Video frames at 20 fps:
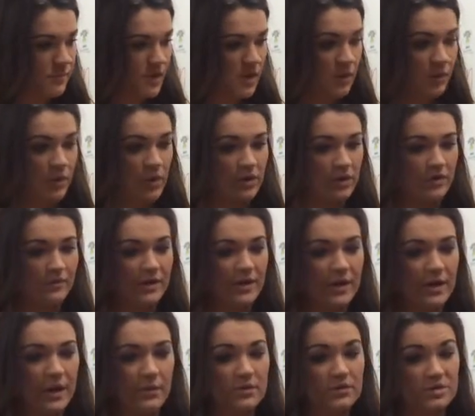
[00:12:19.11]
And when you're
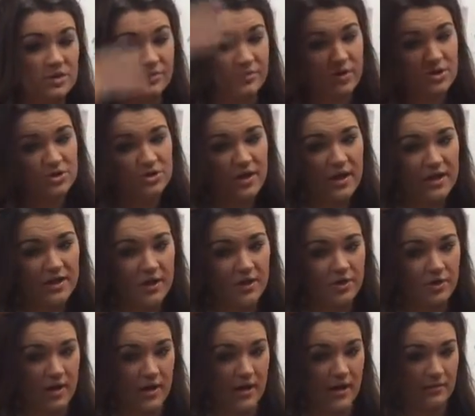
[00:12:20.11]
ready, I want you to put your hand on
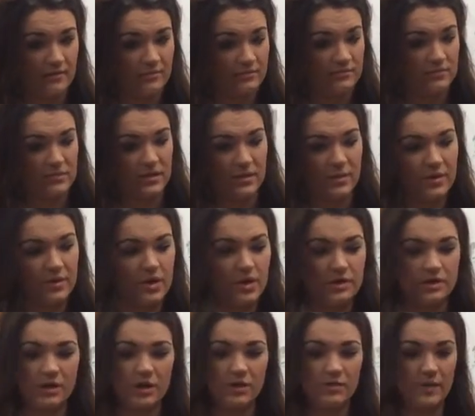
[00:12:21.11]
your head. Let me know
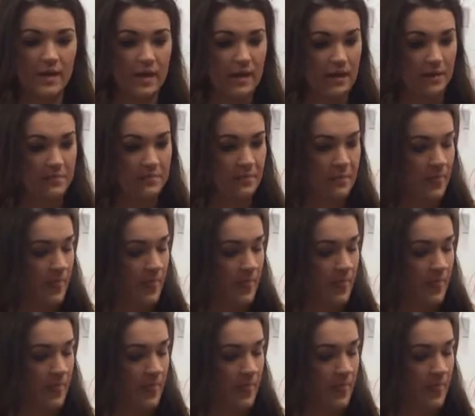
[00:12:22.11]
that you're ready.